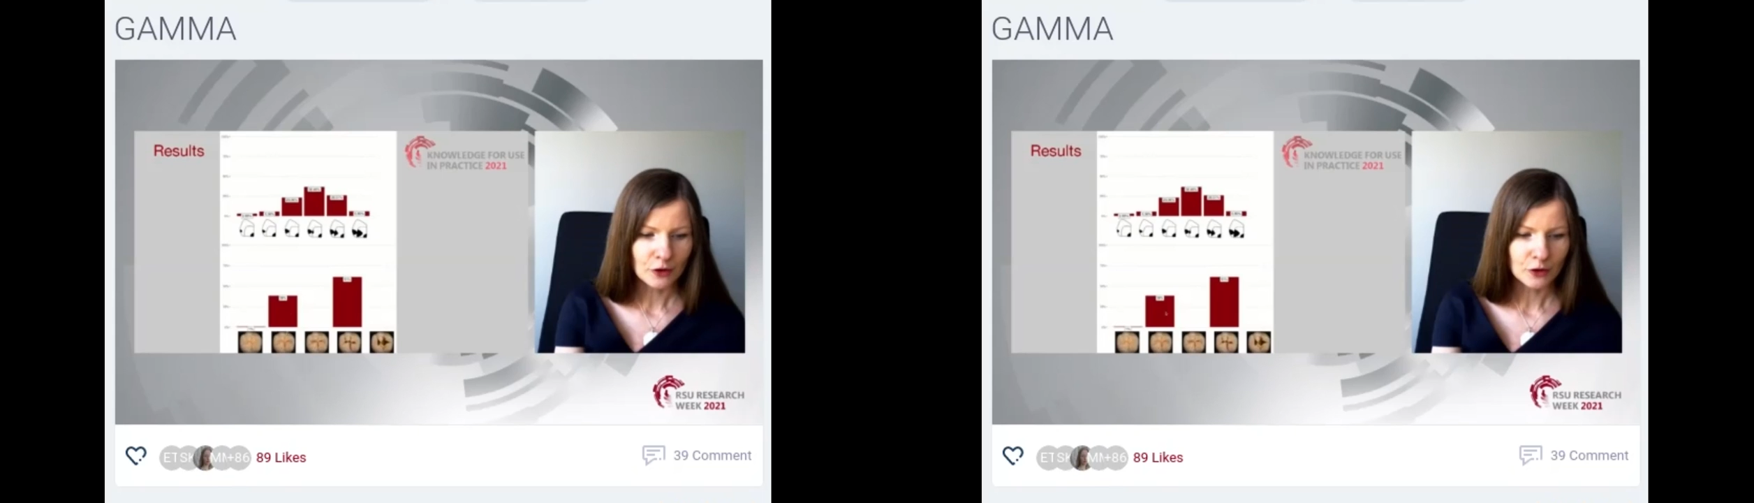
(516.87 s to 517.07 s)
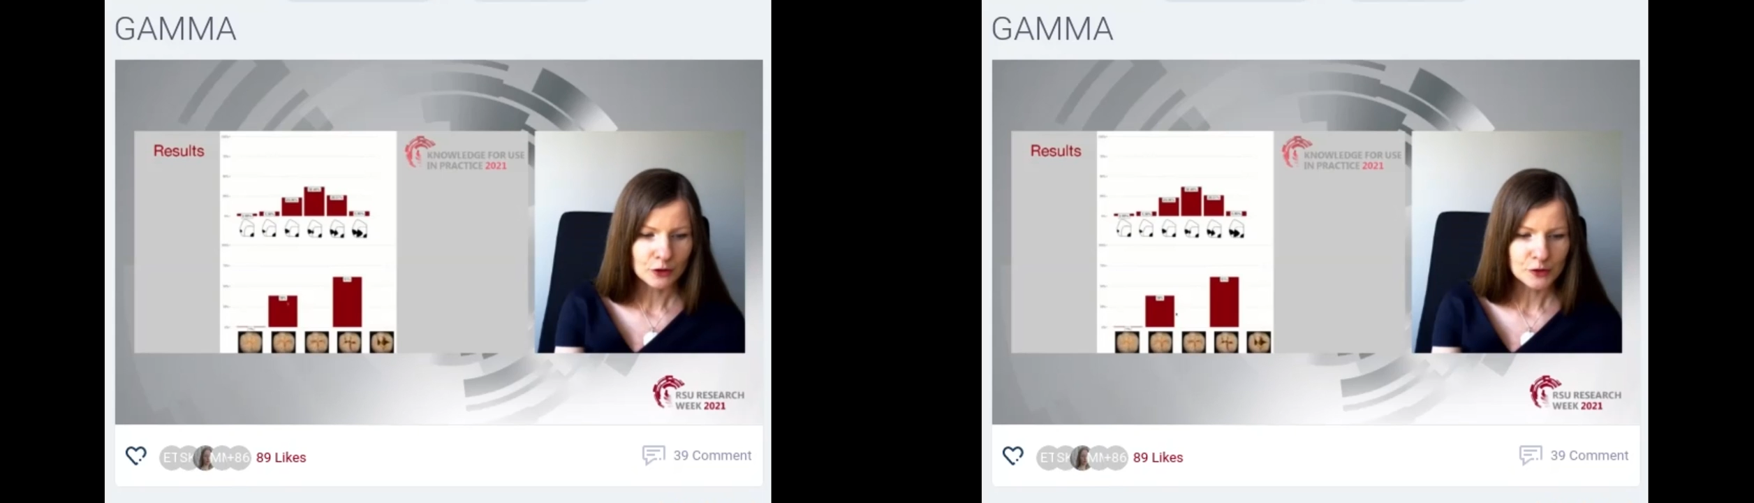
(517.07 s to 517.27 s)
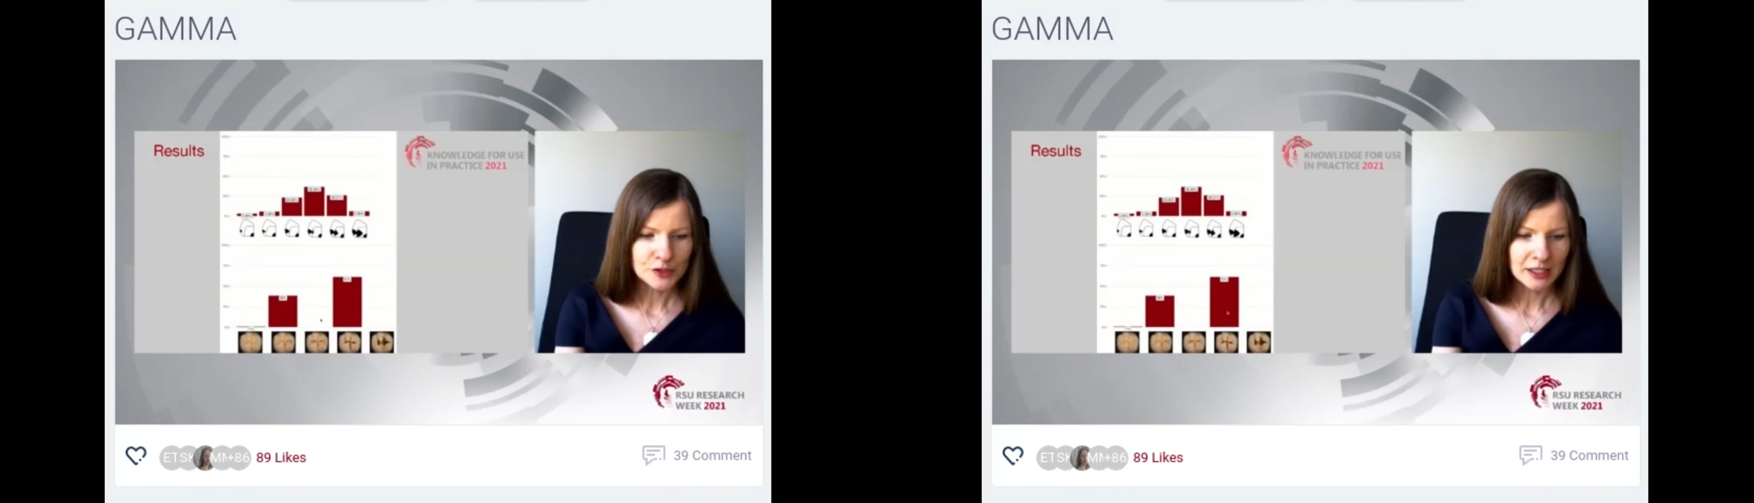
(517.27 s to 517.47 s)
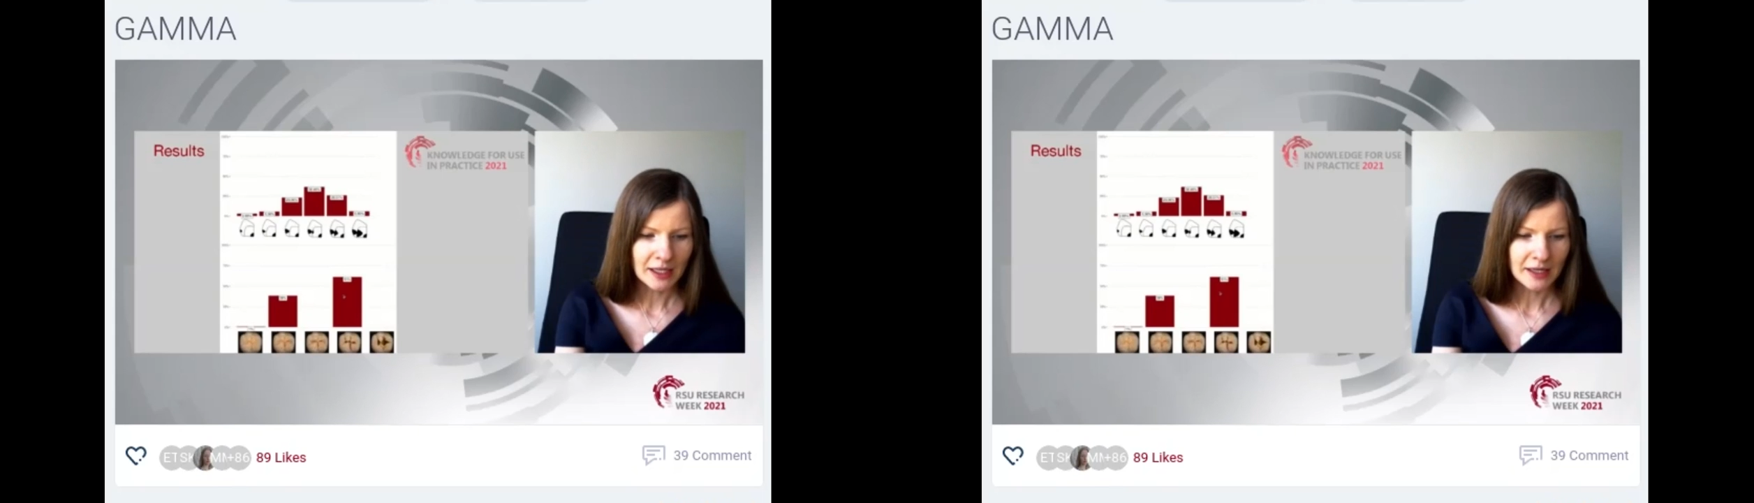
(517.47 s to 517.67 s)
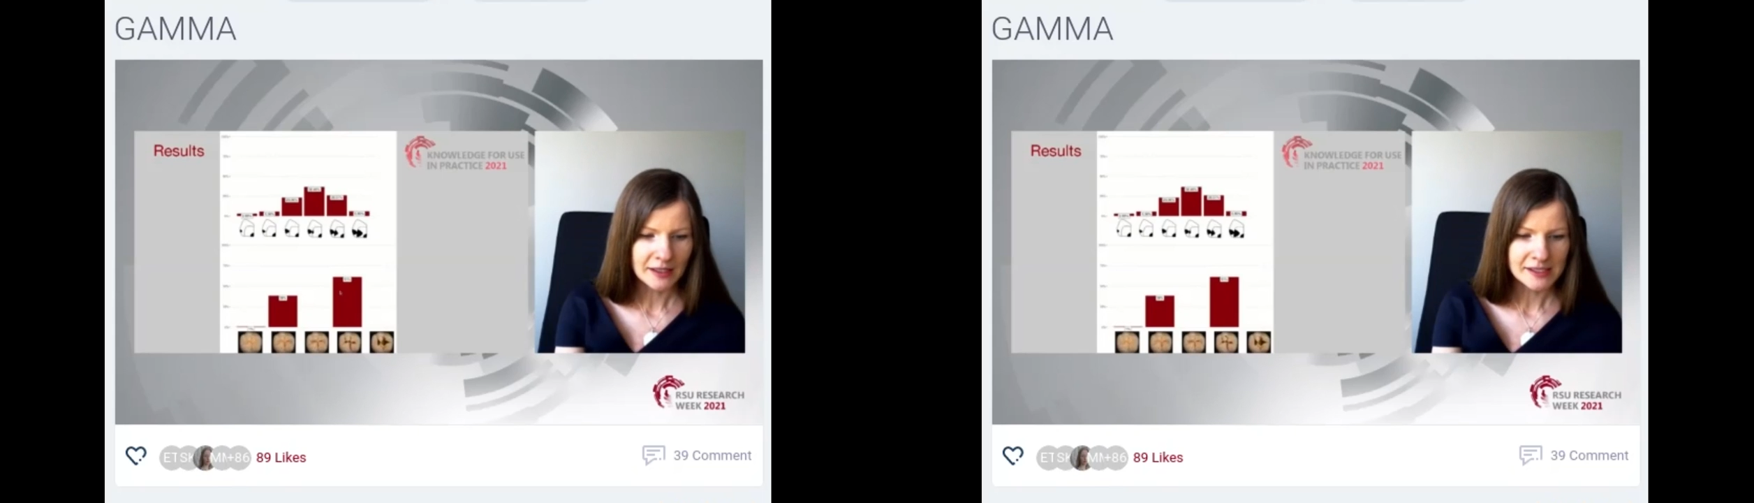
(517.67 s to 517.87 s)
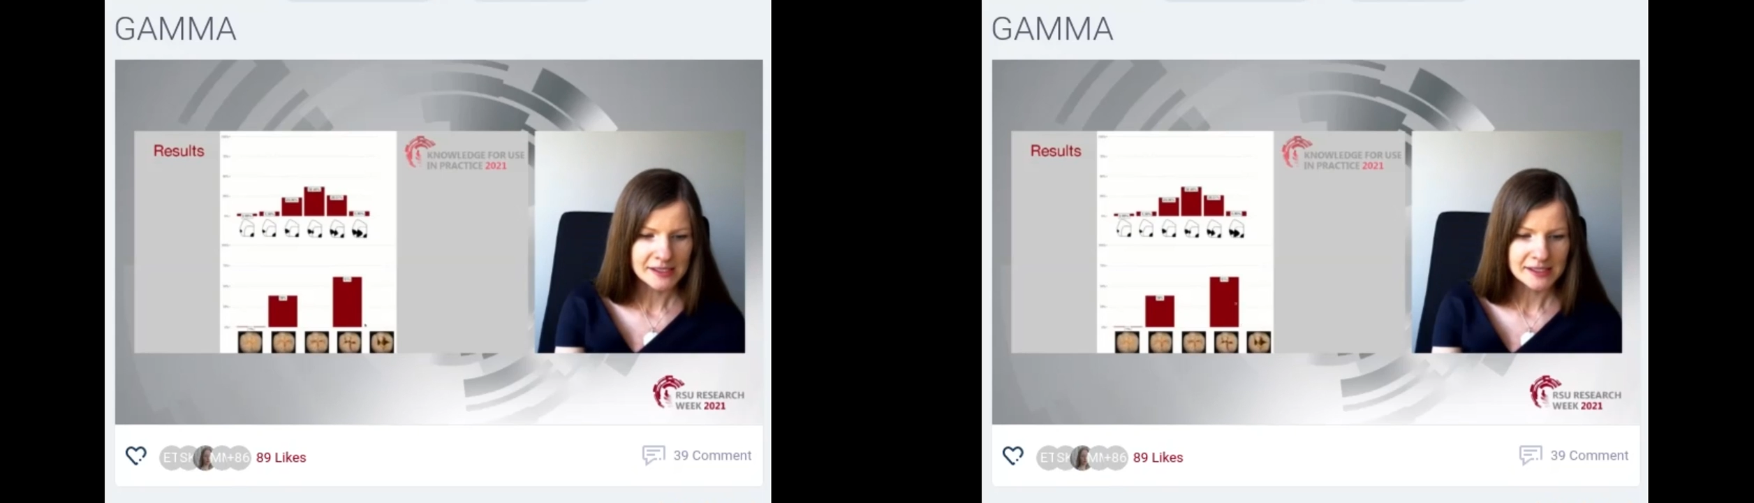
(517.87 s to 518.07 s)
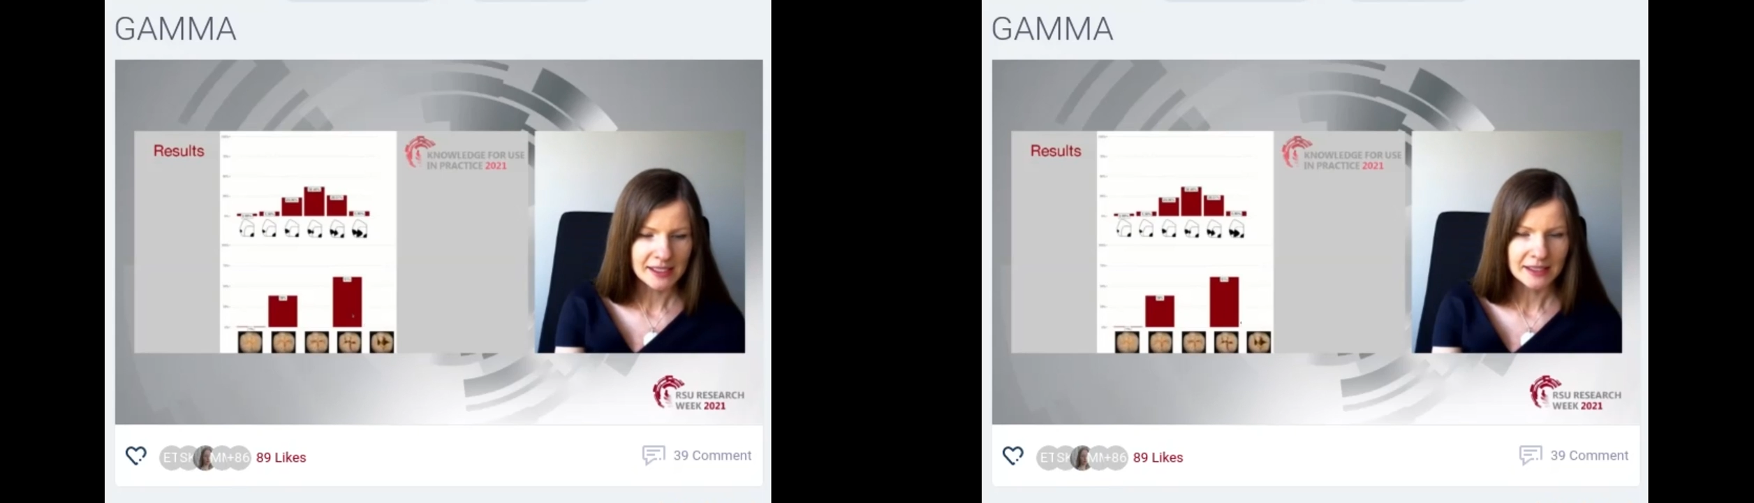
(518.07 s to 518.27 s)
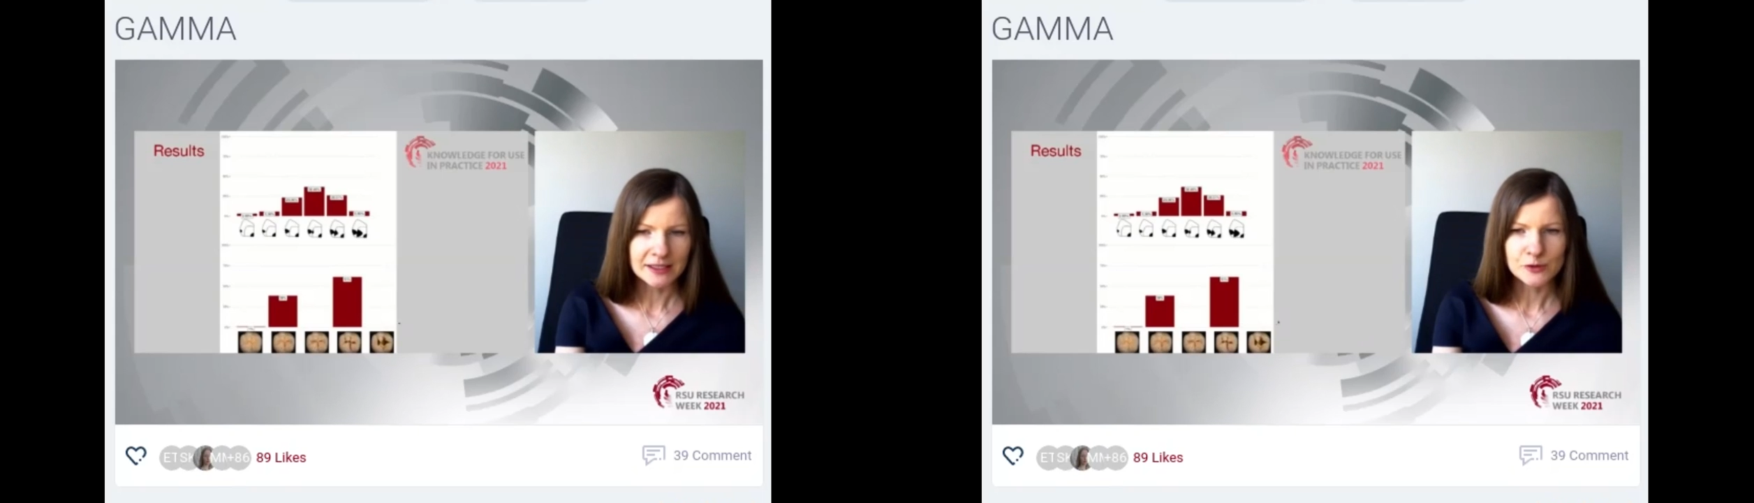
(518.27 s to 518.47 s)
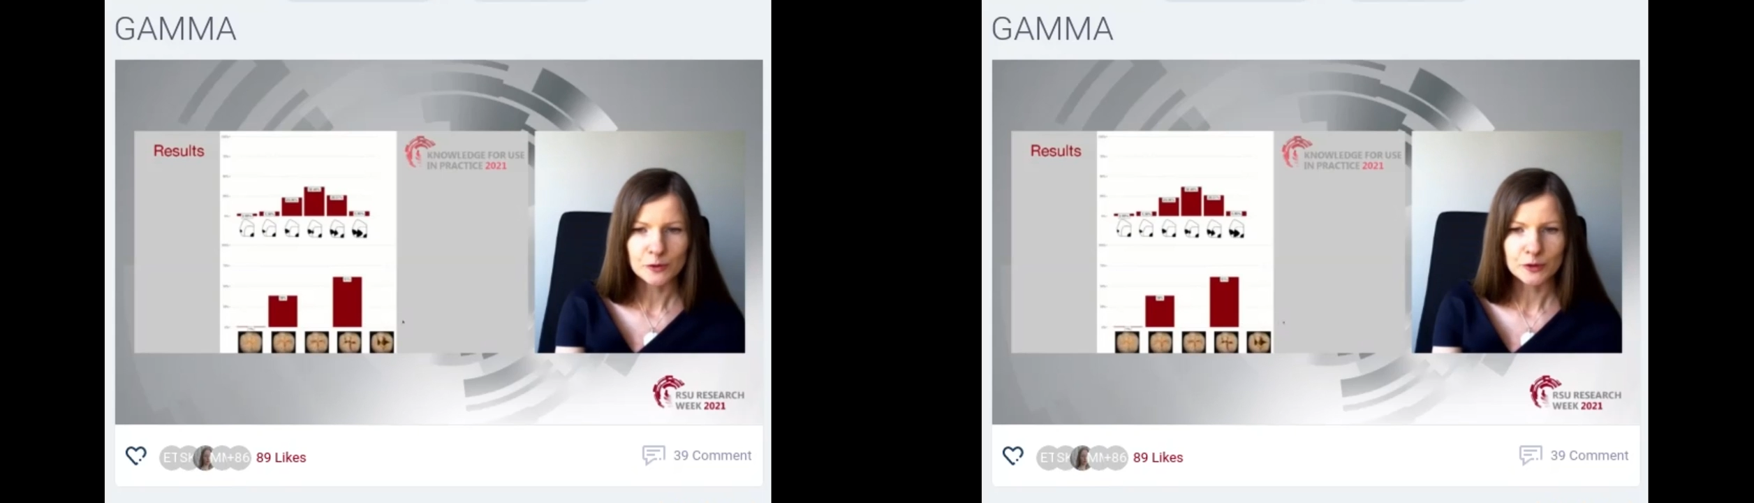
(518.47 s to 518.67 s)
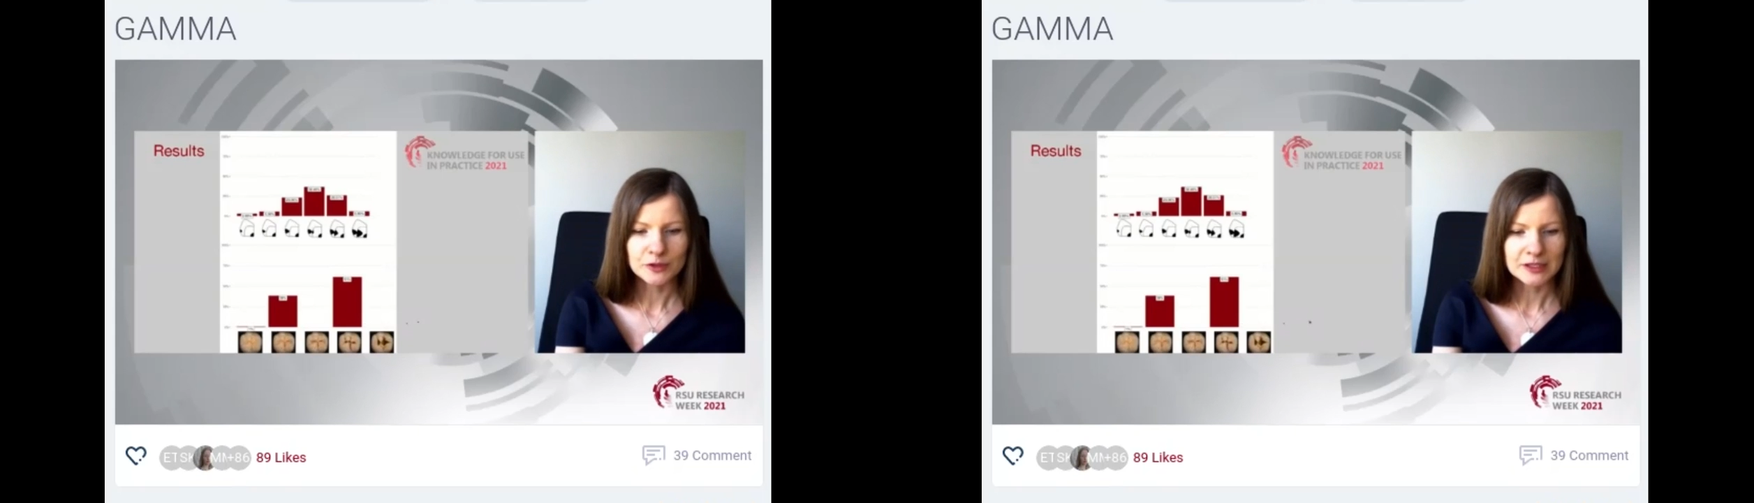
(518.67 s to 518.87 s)
occlusal caries dentists
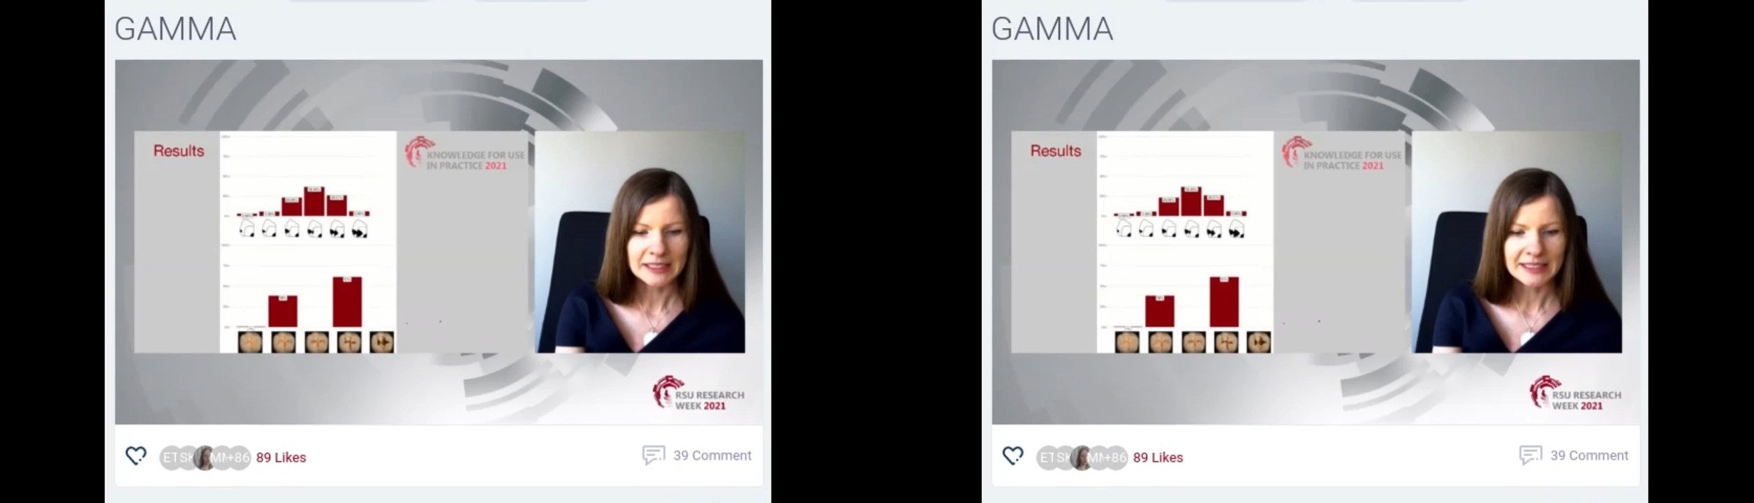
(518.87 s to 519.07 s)
would